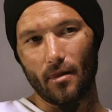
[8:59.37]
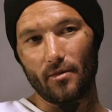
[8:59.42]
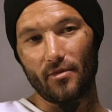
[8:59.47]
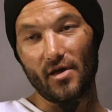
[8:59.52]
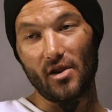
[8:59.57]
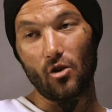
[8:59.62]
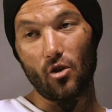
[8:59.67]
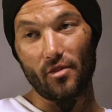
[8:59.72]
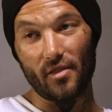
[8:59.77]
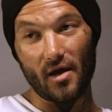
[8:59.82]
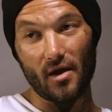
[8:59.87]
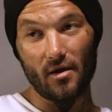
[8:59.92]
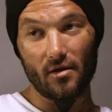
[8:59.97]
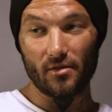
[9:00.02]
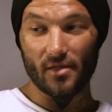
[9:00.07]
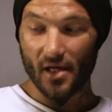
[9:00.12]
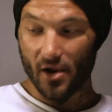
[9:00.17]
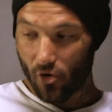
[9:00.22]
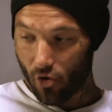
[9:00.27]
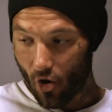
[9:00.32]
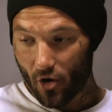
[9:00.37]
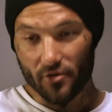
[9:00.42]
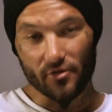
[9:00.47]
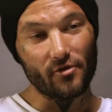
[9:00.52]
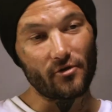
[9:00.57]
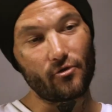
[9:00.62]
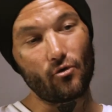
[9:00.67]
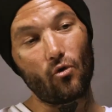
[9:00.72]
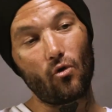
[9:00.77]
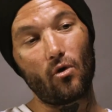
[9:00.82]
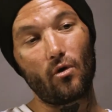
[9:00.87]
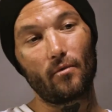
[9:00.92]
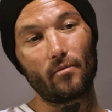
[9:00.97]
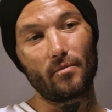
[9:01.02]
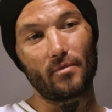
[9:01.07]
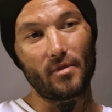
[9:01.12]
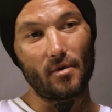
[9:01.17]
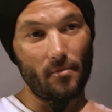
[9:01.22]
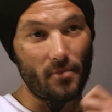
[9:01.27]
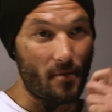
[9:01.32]
They lock the door,
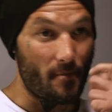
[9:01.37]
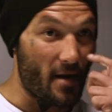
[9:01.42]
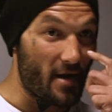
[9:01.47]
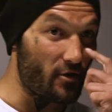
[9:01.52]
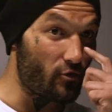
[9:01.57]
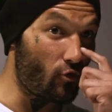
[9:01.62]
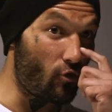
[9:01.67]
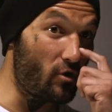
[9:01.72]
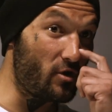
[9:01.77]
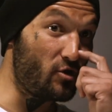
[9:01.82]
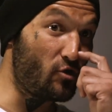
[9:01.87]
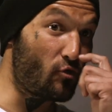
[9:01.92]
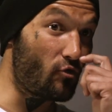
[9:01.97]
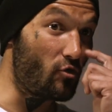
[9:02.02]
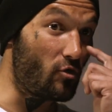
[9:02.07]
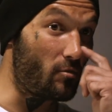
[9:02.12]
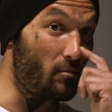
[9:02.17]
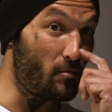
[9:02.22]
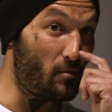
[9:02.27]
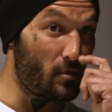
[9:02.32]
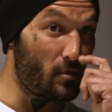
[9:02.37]
the main door in your room.